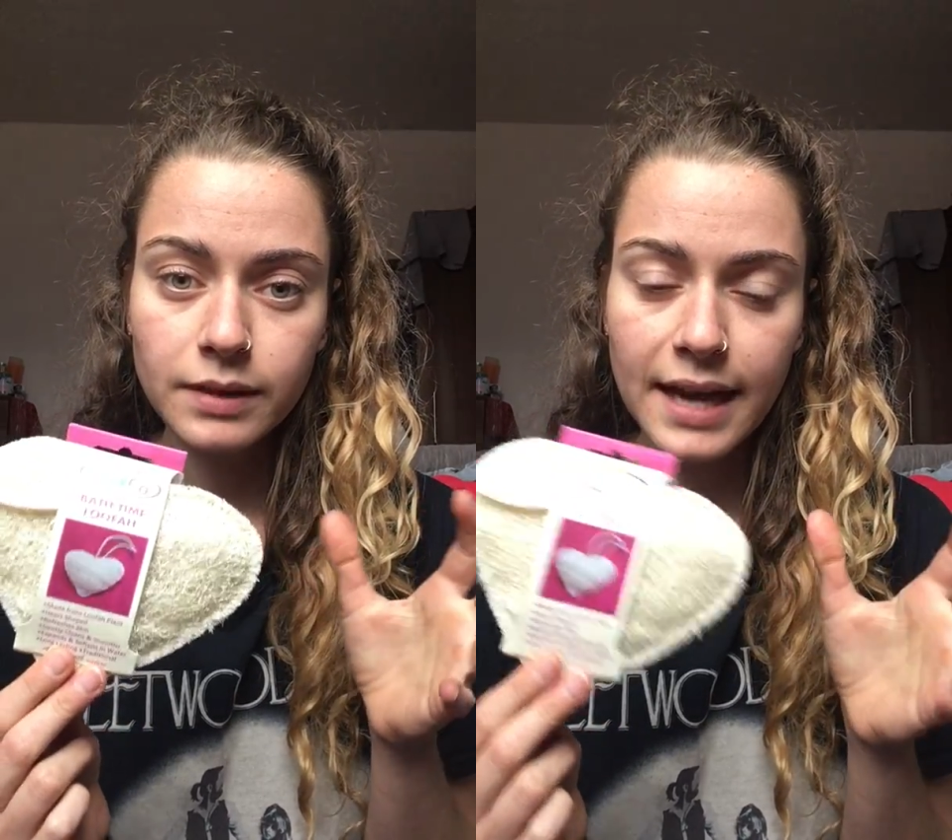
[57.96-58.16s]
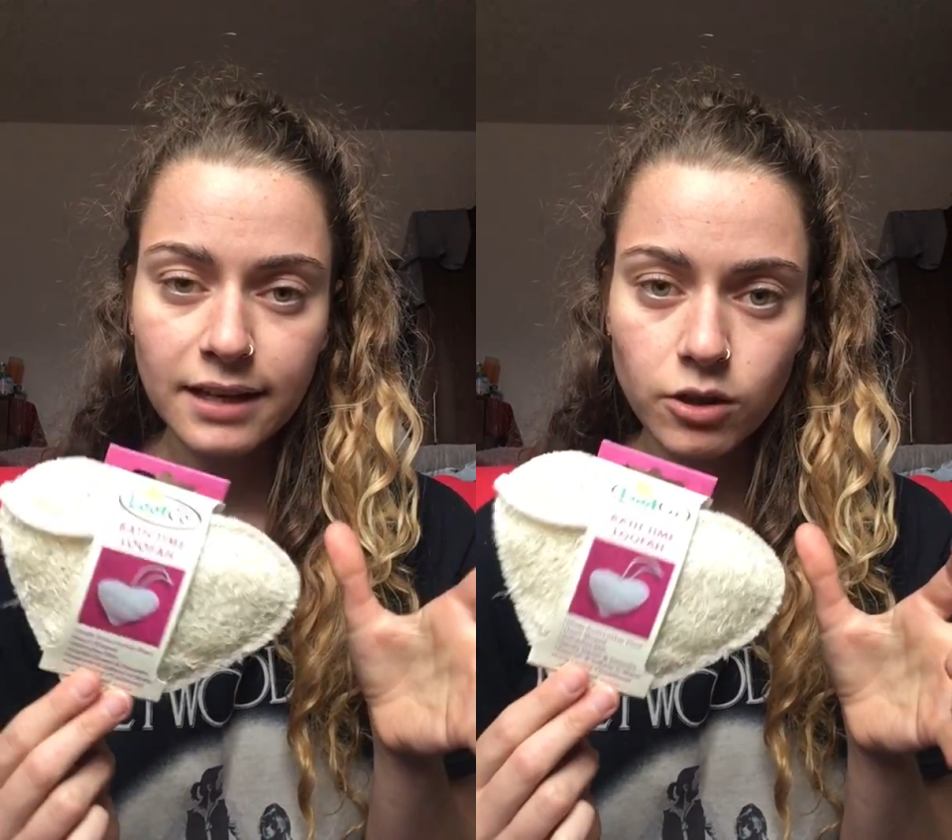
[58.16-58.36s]

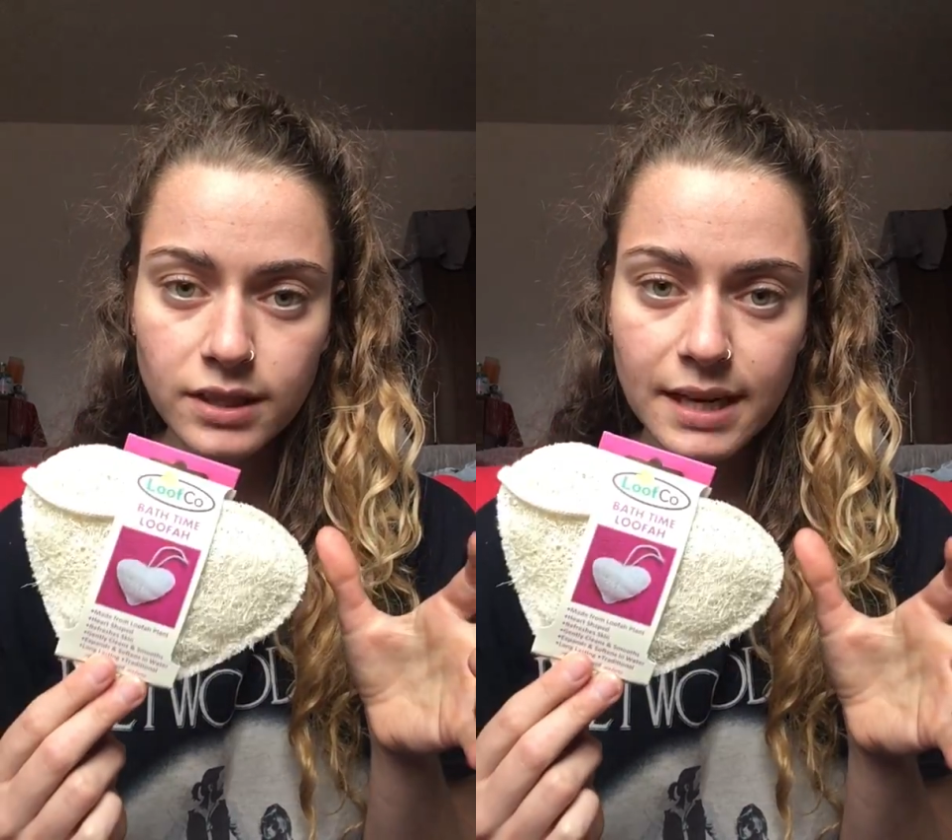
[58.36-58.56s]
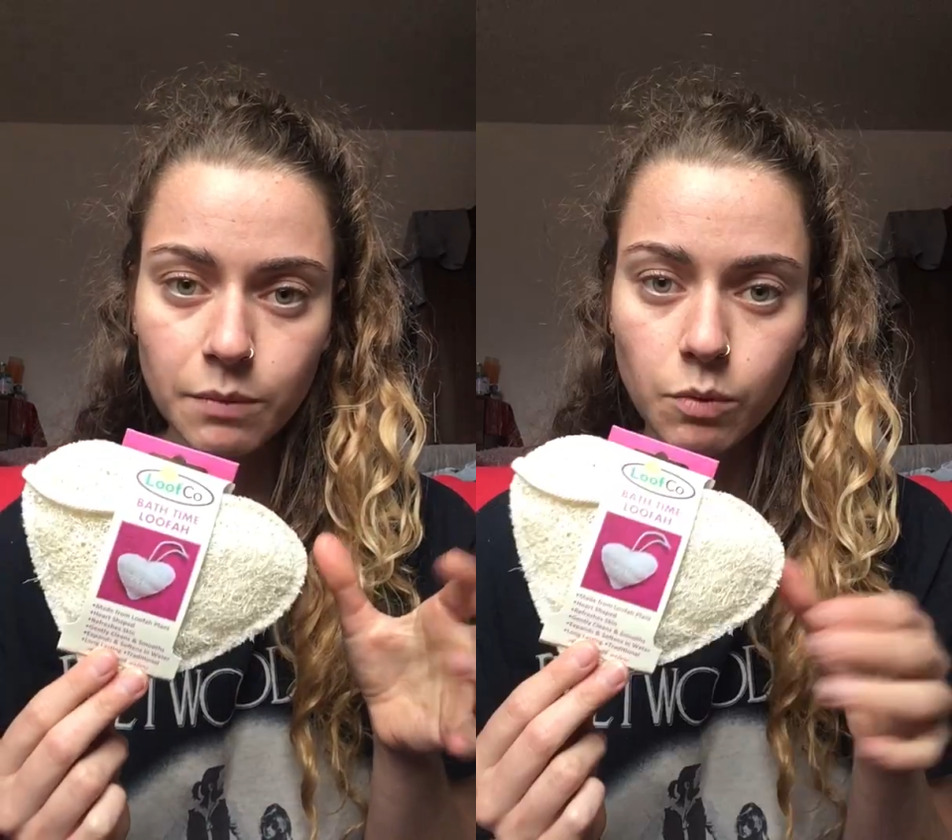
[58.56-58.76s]
get in
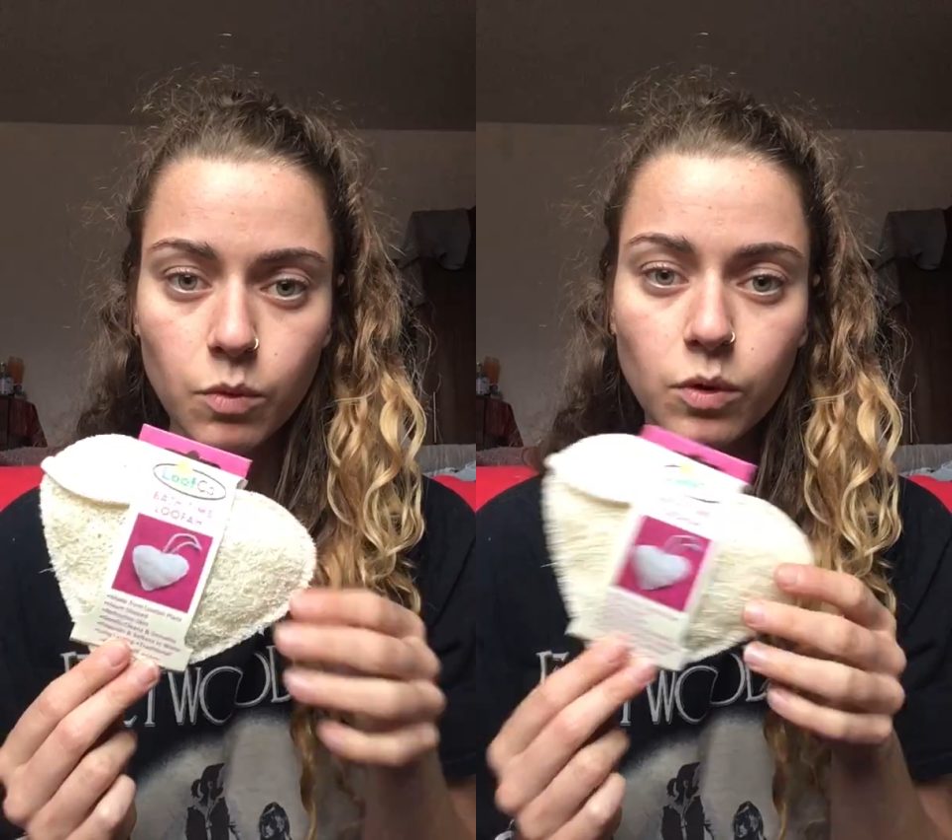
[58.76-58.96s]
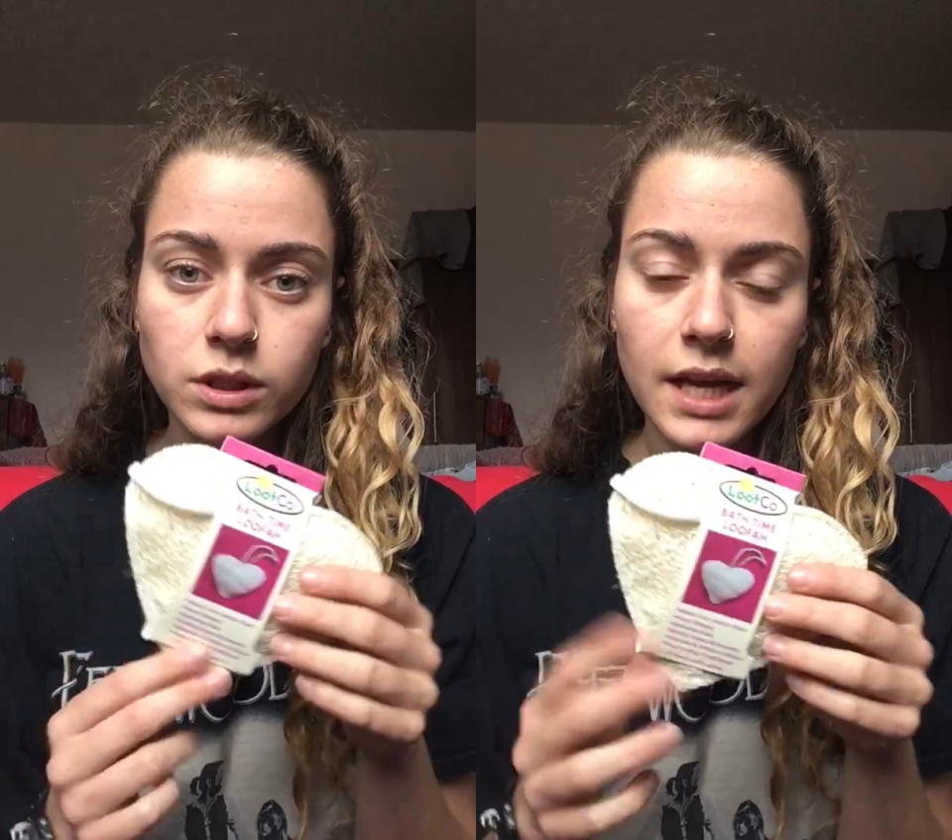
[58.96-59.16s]
contact with
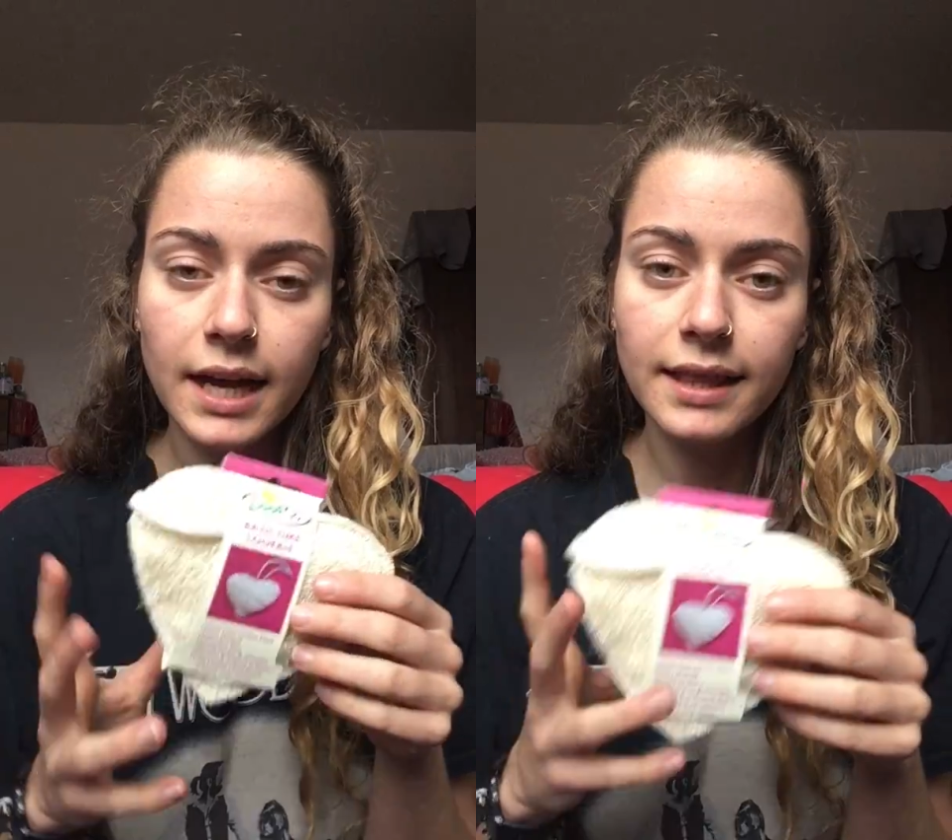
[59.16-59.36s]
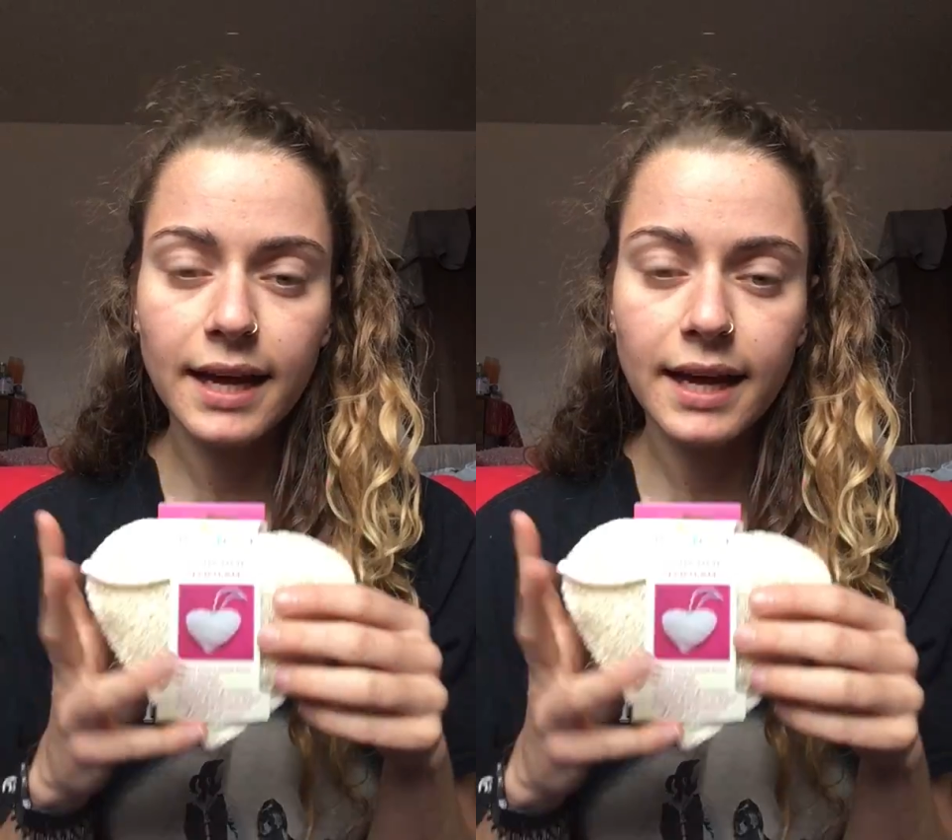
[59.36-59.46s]
water,